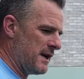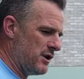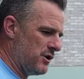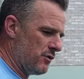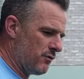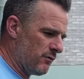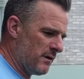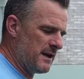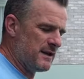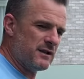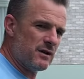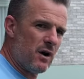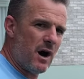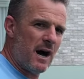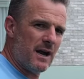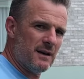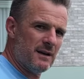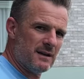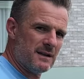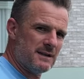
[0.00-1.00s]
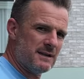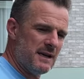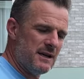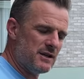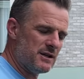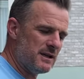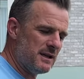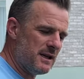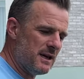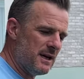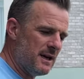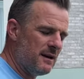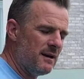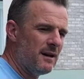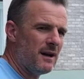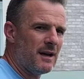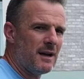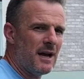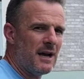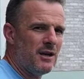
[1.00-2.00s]
and you're really tired in extension here,
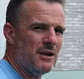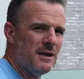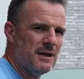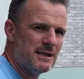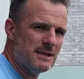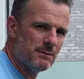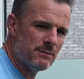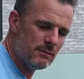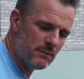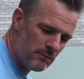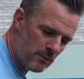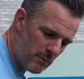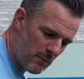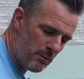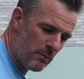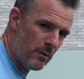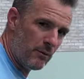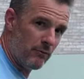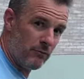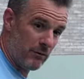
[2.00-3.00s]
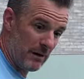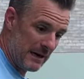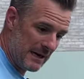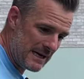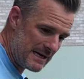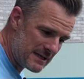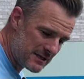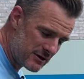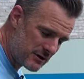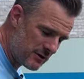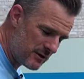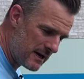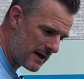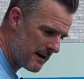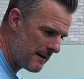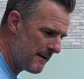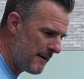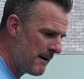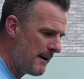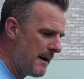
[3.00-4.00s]
okay, you need some release through there
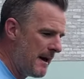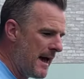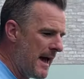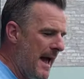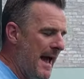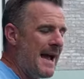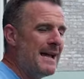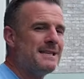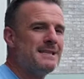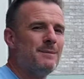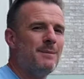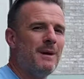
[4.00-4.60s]
and some